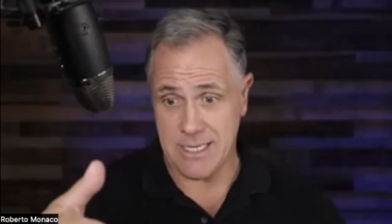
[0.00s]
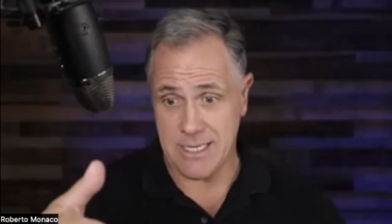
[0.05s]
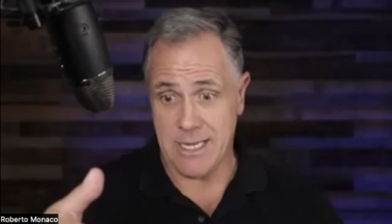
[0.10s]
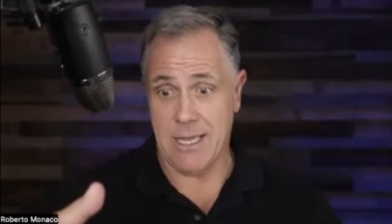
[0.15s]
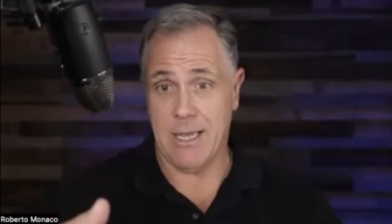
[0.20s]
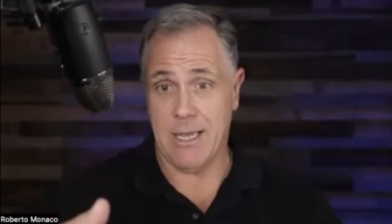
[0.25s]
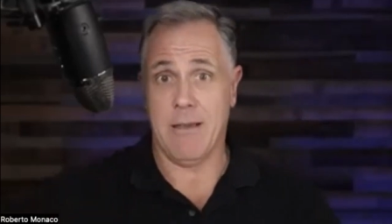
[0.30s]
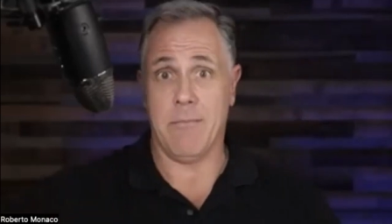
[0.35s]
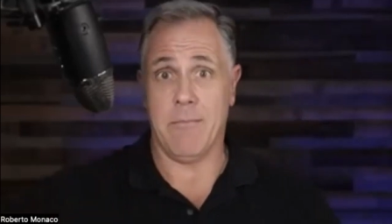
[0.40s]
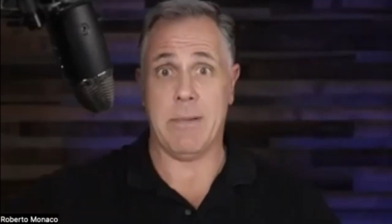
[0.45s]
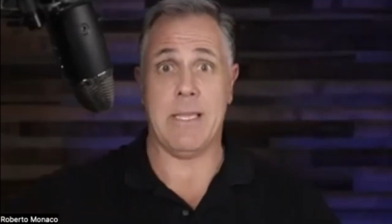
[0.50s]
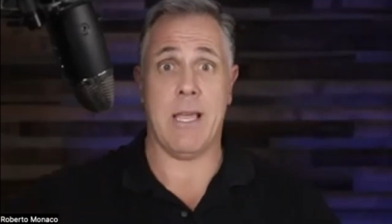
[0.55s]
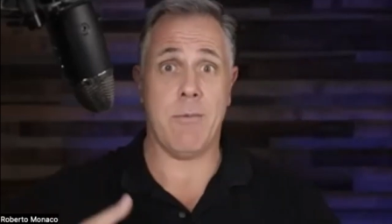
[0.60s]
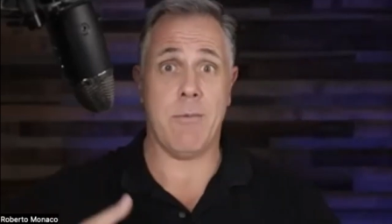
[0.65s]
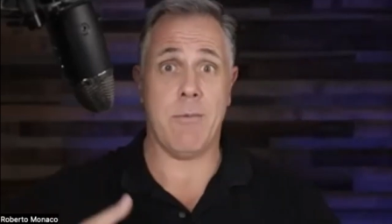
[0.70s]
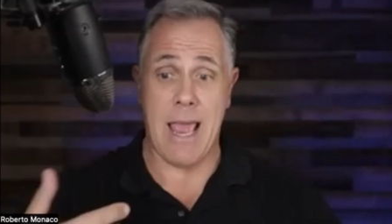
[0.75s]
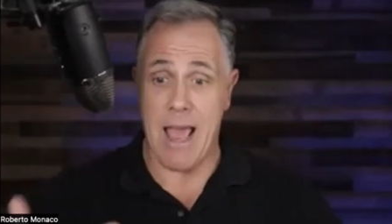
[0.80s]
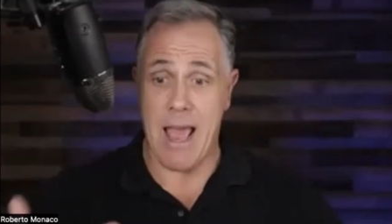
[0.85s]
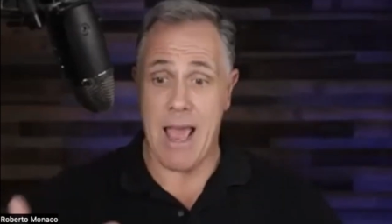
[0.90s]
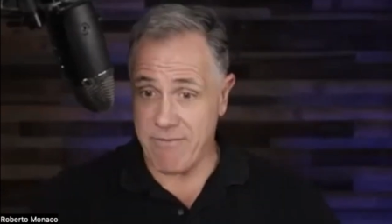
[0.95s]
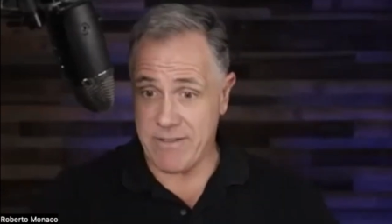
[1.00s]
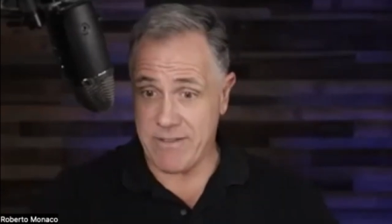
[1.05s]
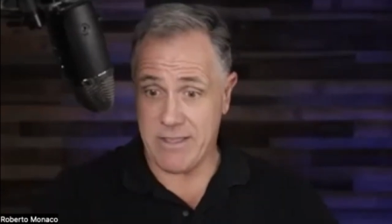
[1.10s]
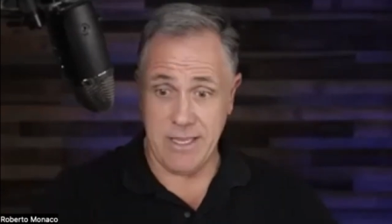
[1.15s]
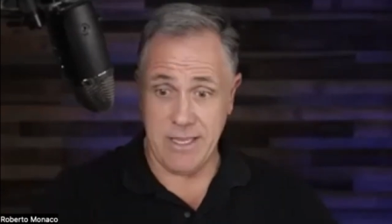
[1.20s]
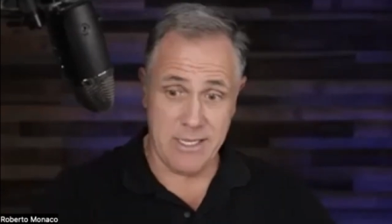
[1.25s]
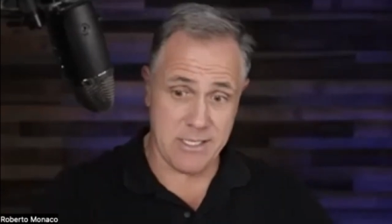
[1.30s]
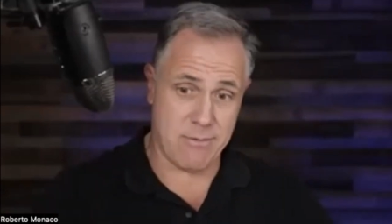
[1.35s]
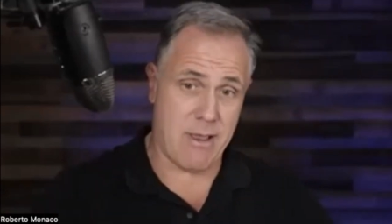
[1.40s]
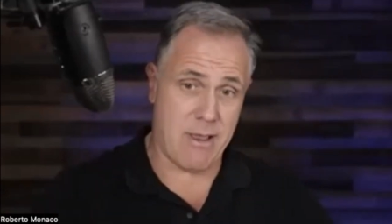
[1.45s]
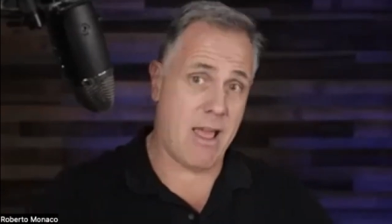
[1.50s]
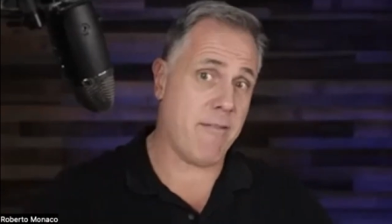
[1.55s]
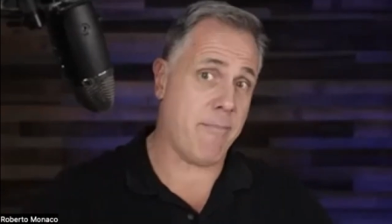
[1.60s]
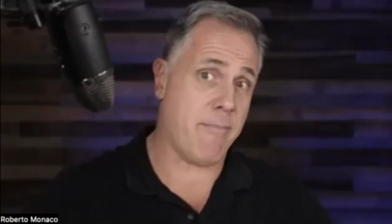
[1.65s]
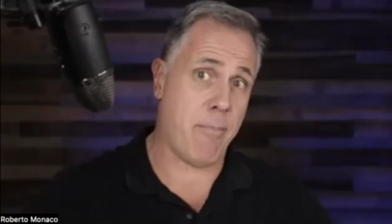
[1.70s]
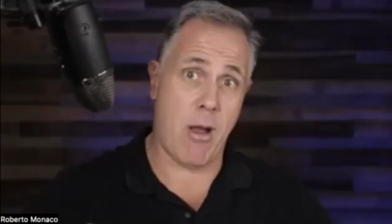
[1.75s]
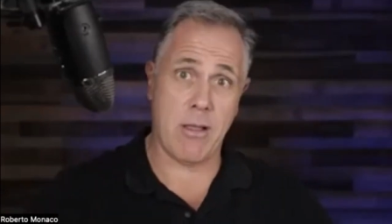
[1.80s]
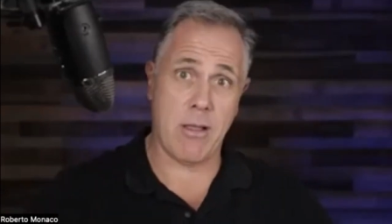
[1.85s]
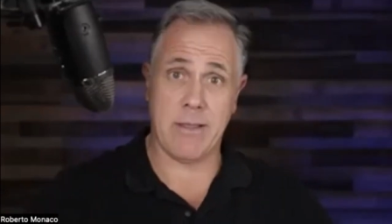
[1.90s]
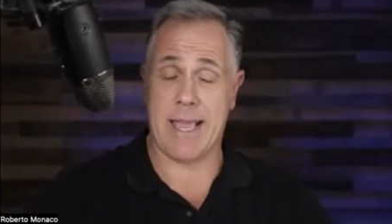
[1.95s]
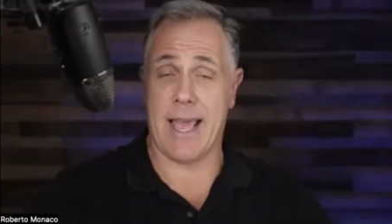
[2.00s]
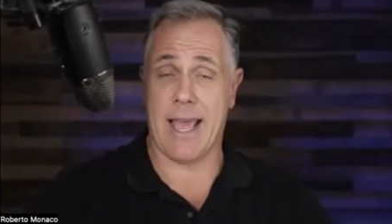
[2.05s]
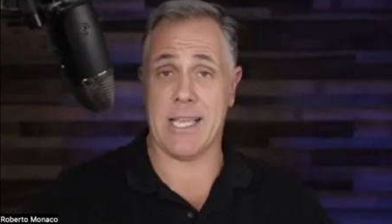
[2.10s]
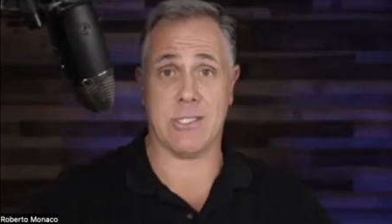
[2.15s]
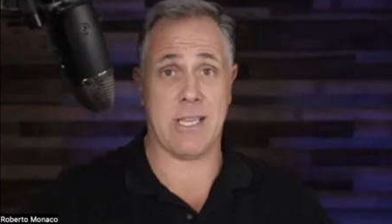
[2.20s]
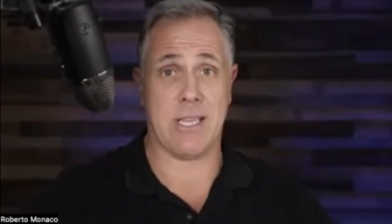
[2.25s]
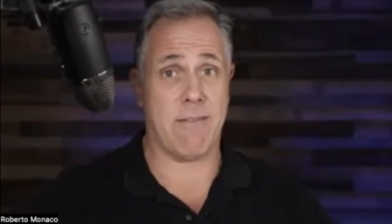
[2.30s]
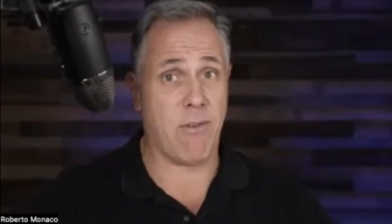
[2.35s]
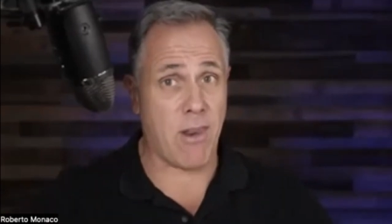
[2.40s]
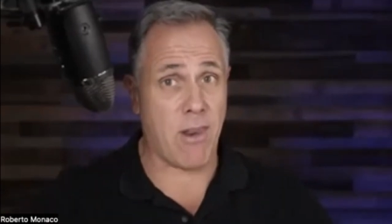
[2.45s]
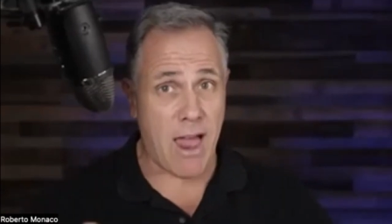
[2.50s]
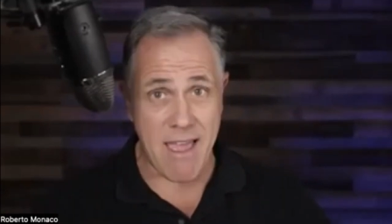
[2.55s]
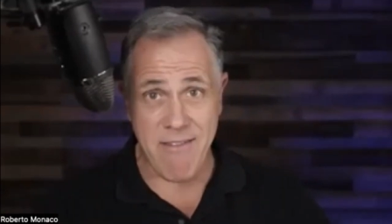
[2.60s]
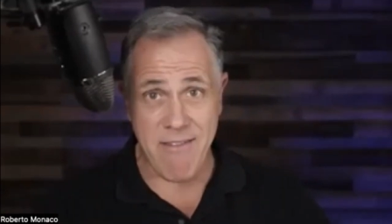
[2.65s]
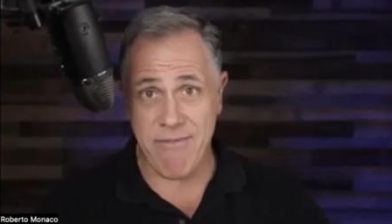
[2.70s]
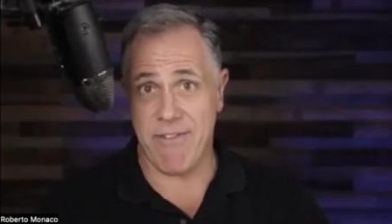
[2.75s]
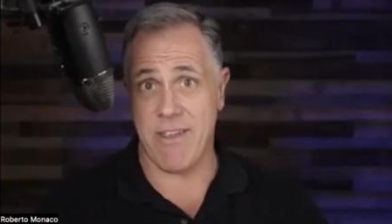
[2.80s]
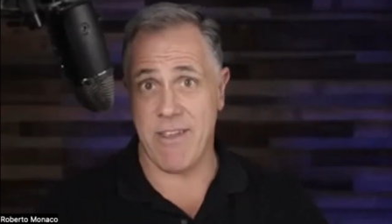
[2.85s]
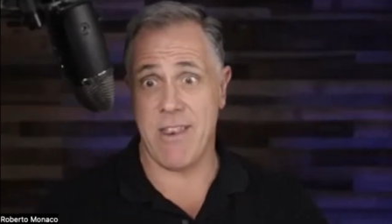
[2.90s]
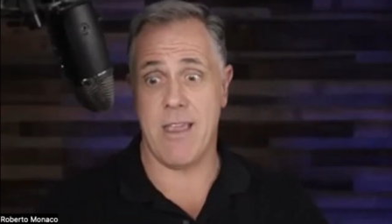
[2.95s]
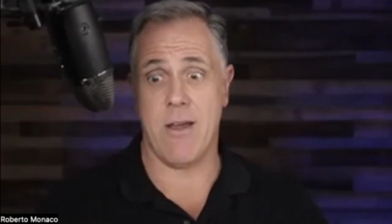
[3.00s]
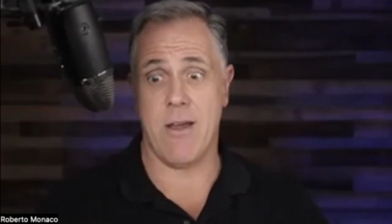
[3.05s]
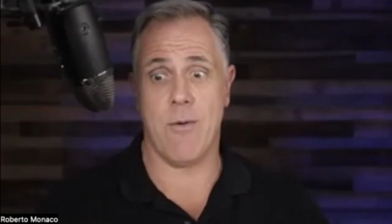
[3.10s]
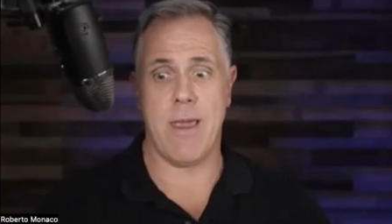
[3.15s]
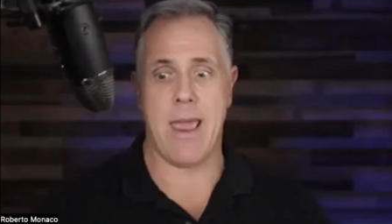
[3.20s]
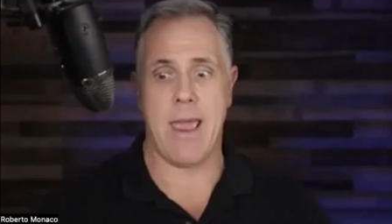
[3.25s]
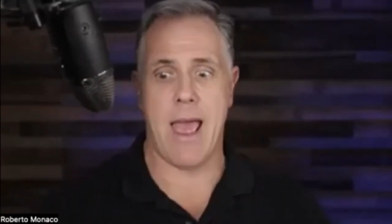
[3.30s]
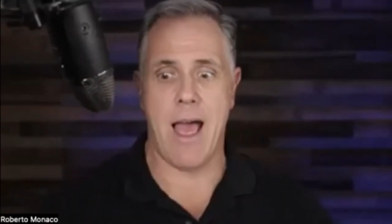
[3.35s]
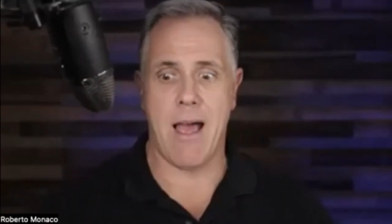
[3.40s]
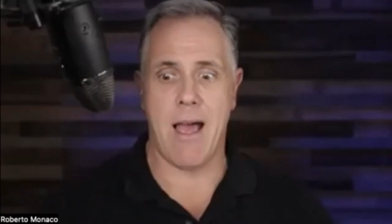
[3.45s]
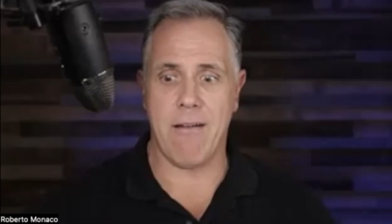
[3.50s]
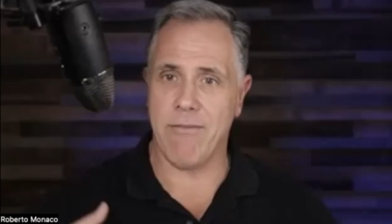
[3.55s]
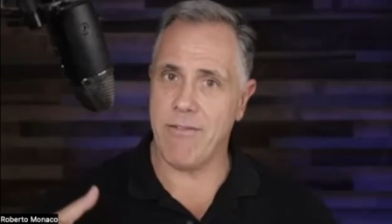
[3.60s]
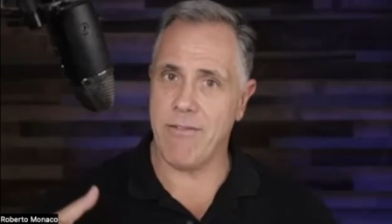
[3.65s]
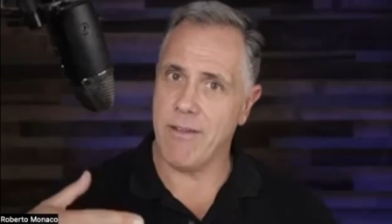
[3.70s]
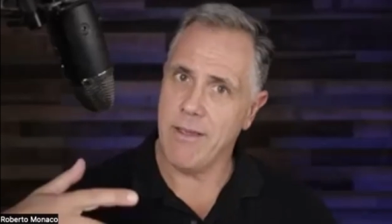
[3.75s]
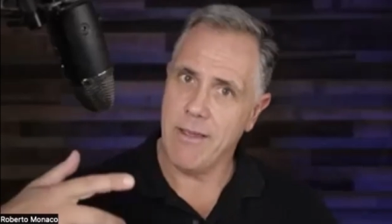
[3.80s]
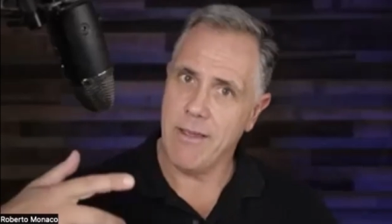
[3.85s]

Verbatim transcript: Mm-hmm. But then we have this: we have podcasts, have live video, we have